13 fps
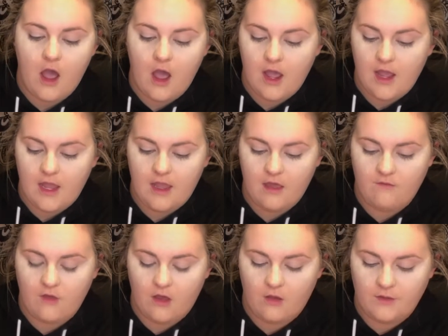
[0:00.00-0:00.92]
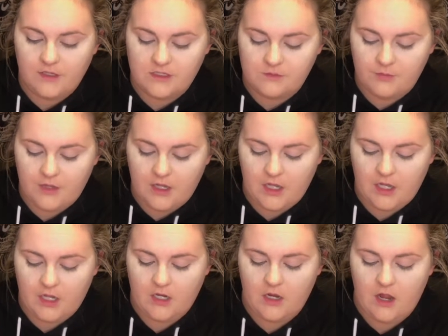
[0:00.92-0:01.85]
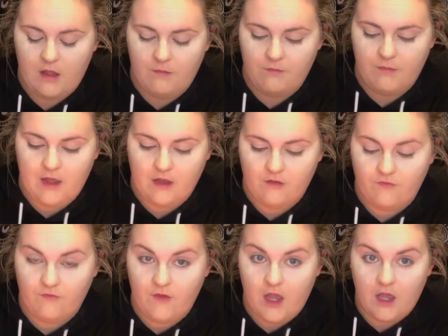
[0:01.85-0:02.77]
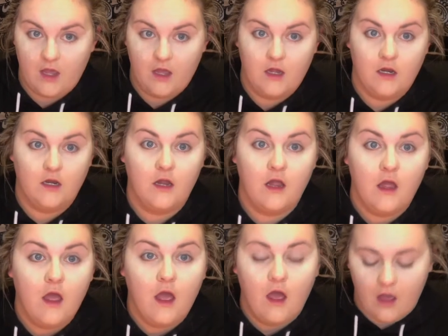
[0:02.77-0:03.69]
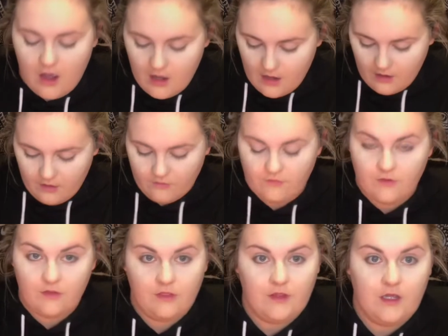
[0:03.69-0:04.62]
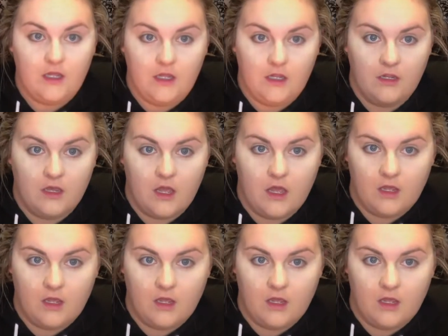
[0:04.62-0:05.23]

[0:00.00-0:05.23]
I have always been a big fan of the